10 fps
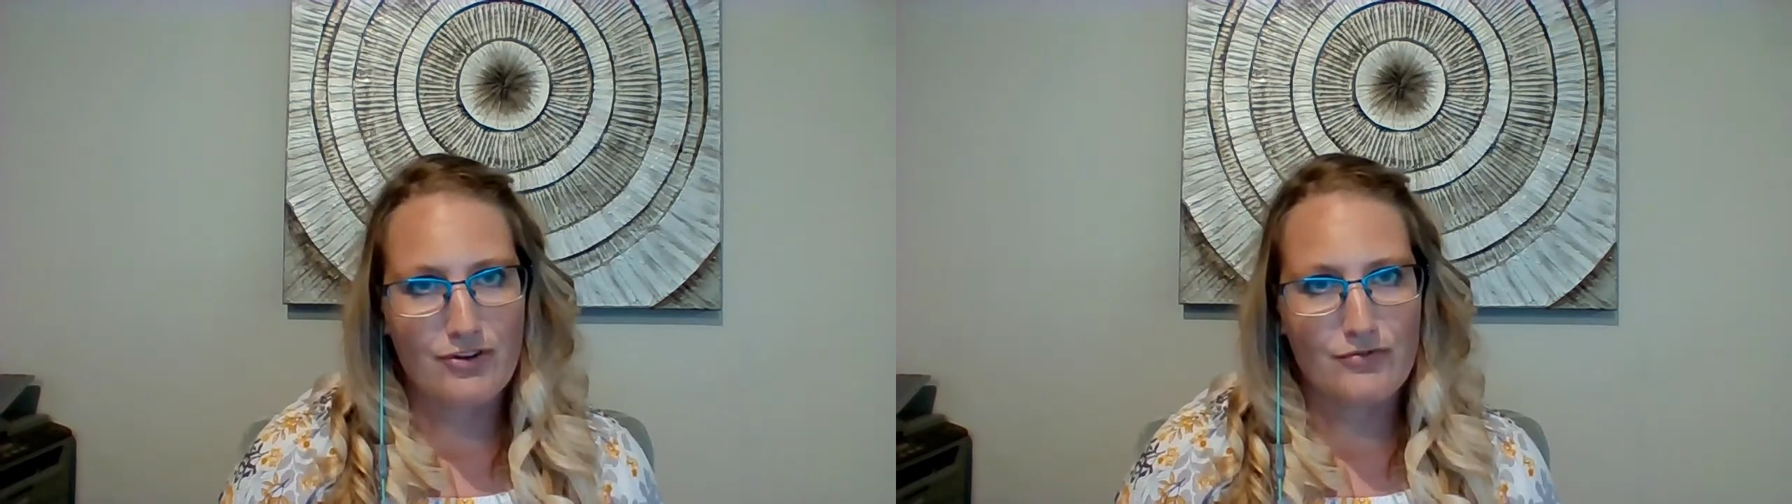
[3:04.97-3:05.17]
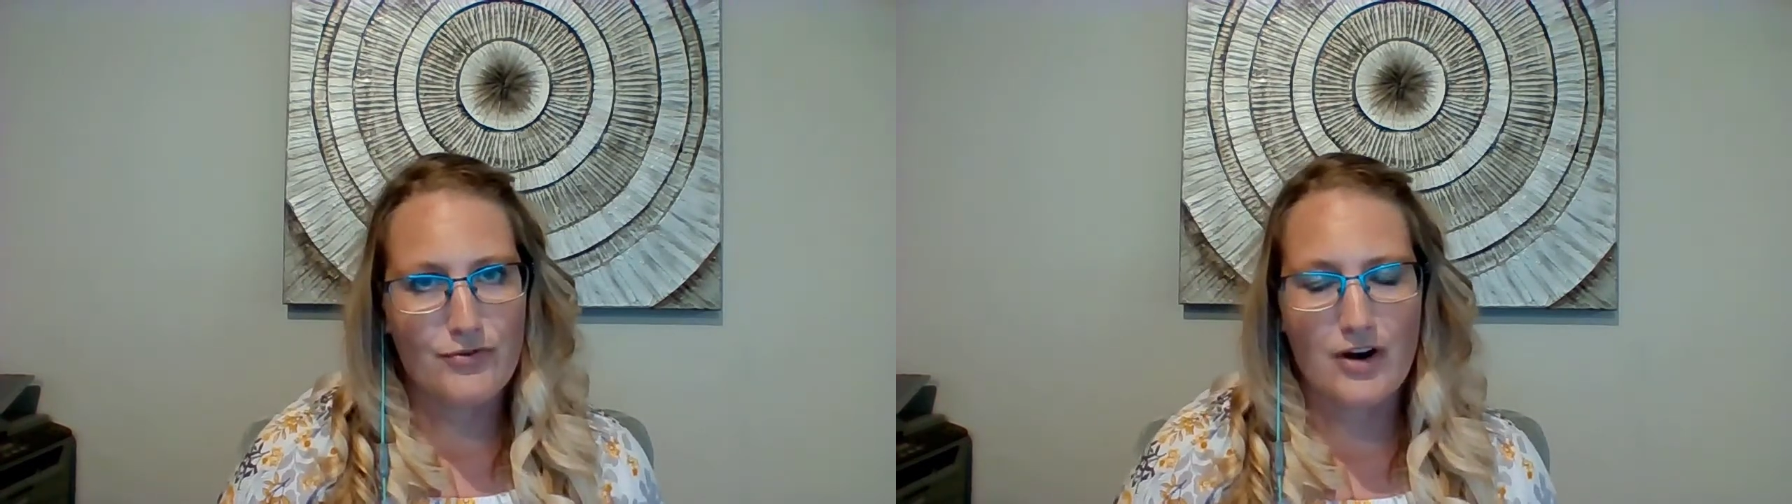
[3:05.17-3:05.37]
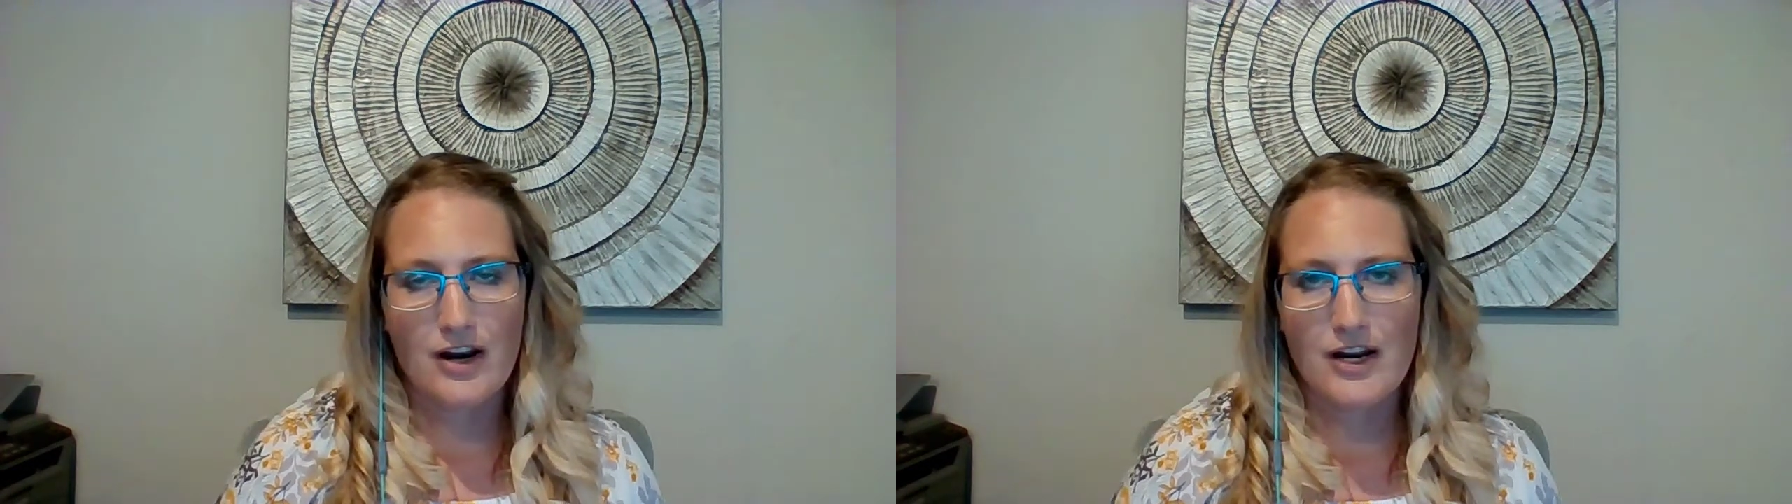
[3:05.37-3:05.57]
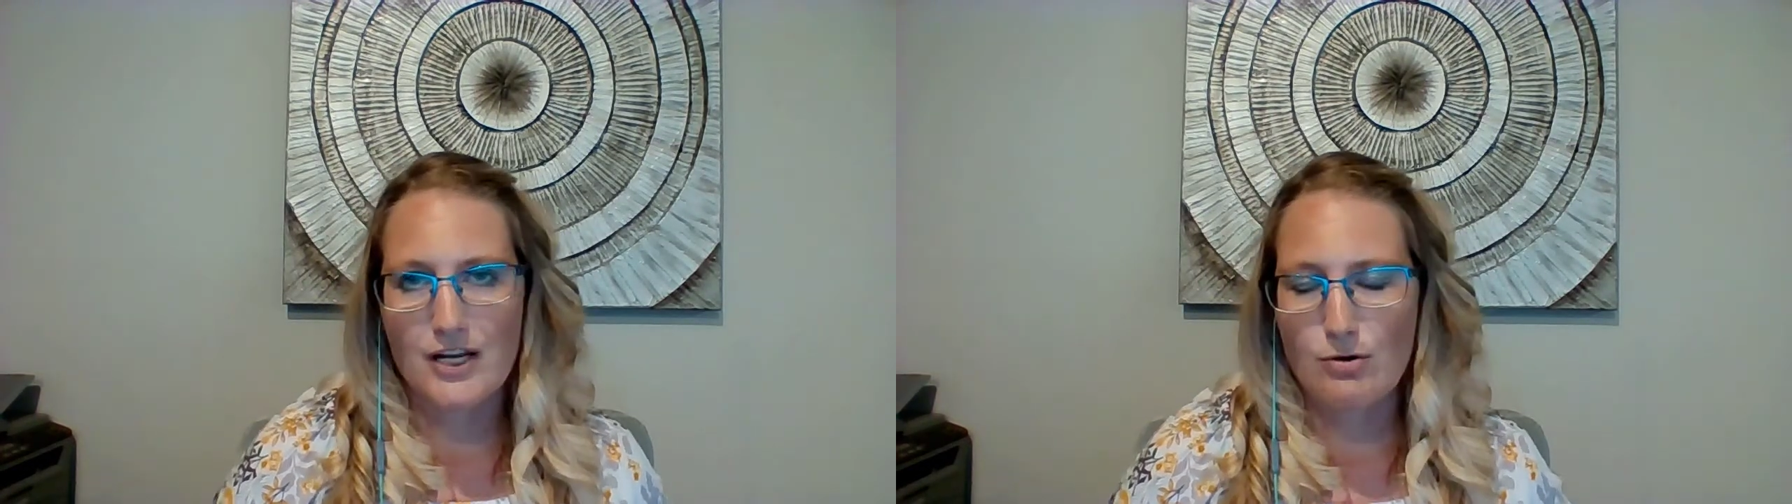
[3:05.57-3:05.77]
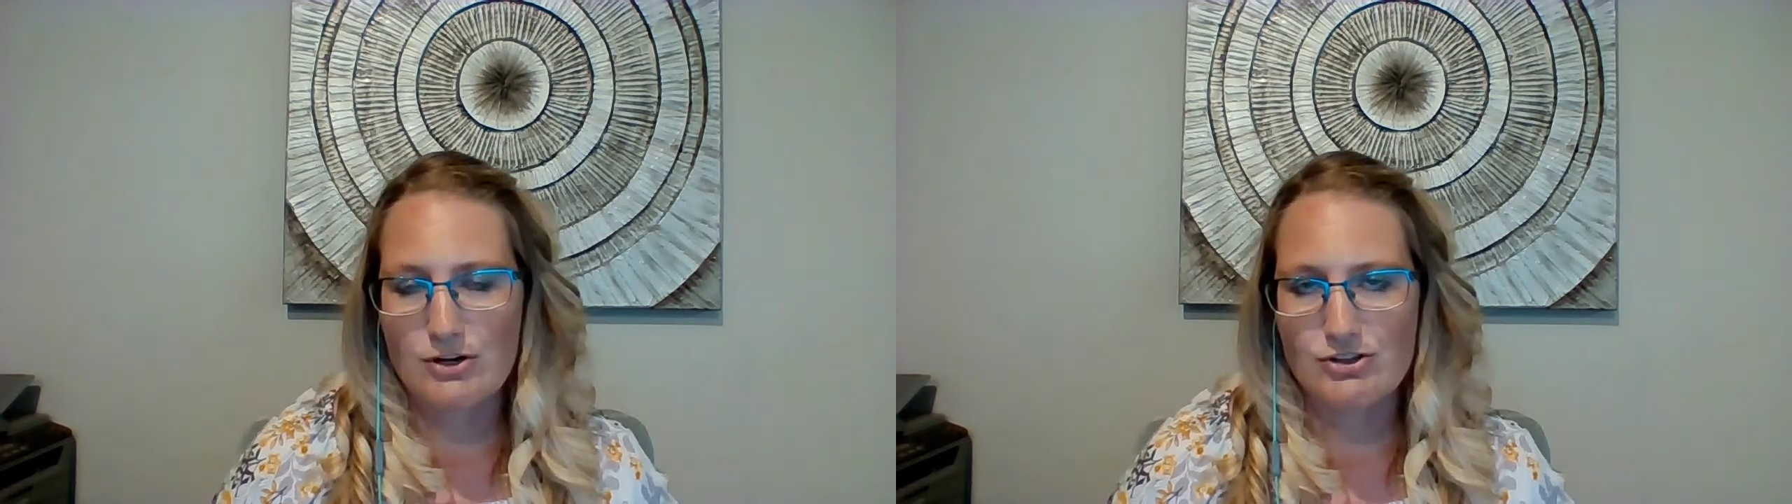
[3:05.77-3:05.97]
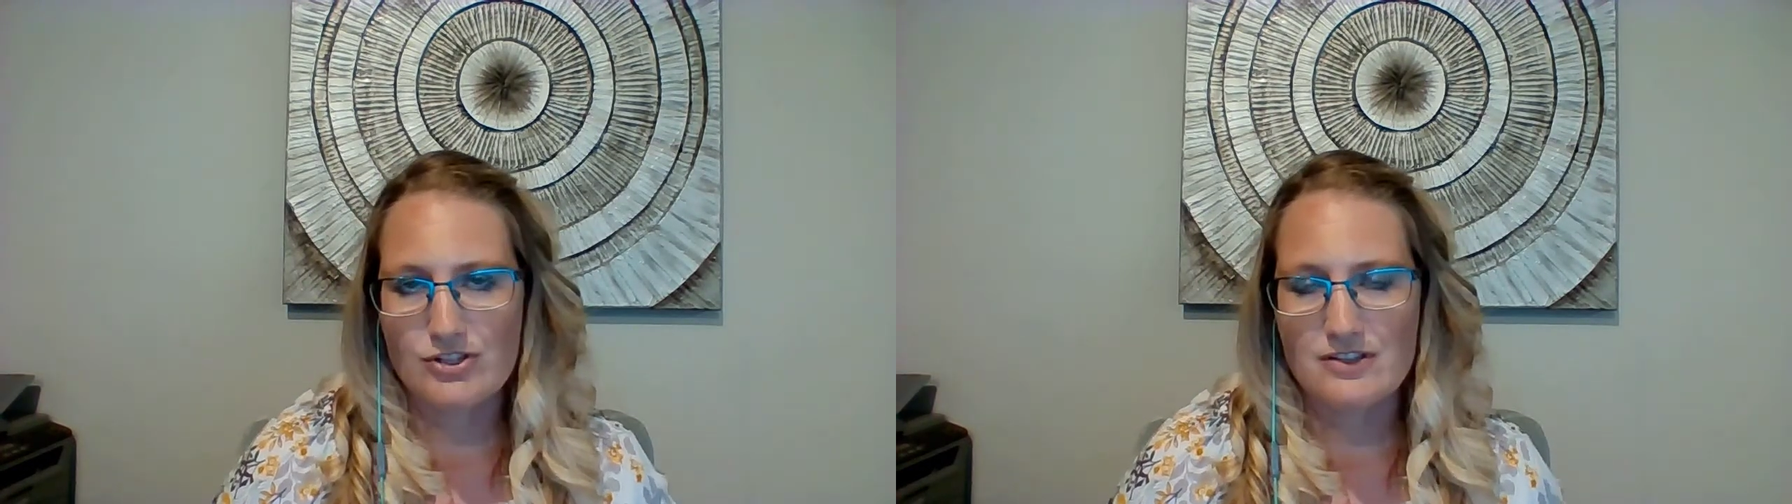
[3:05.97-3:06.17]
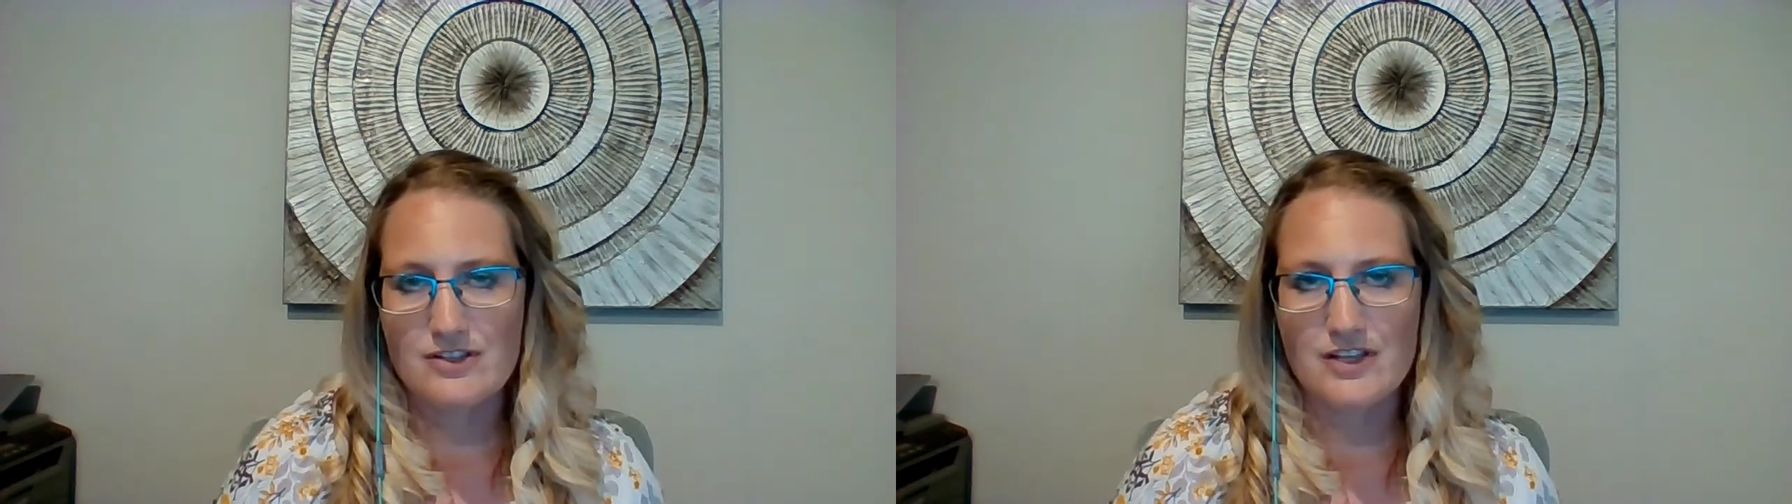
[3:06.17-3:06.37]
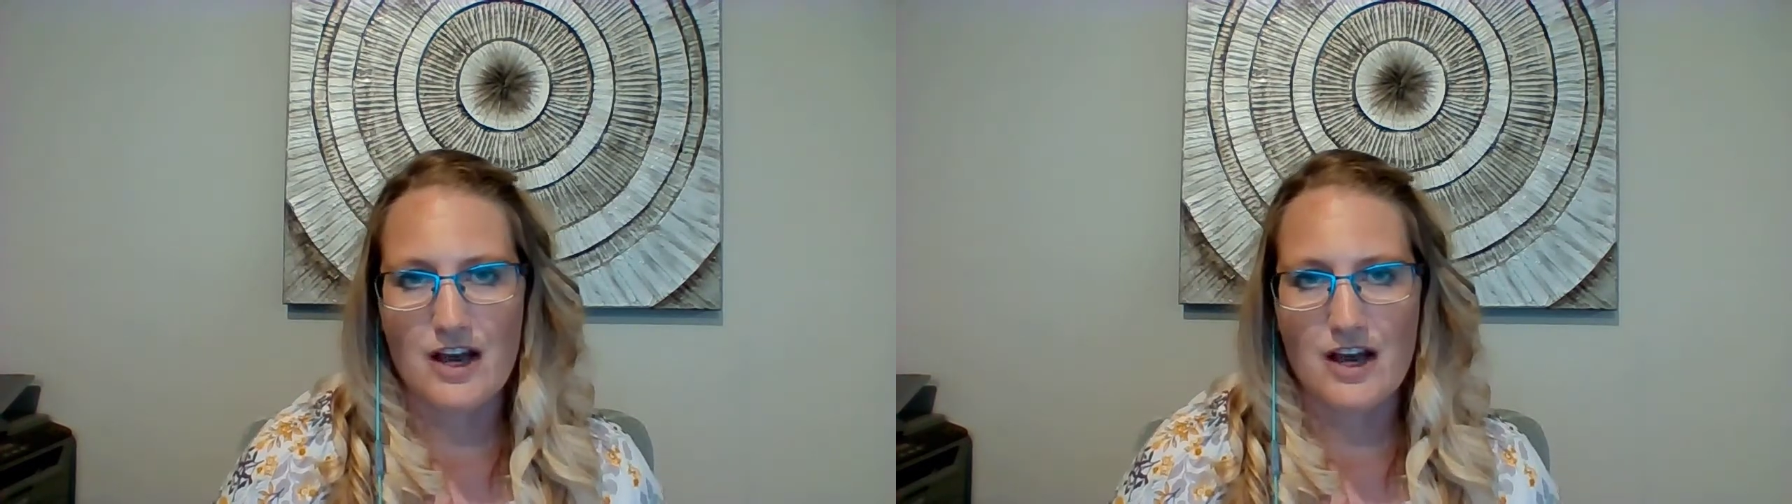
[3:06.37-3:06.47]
If you've got any questions,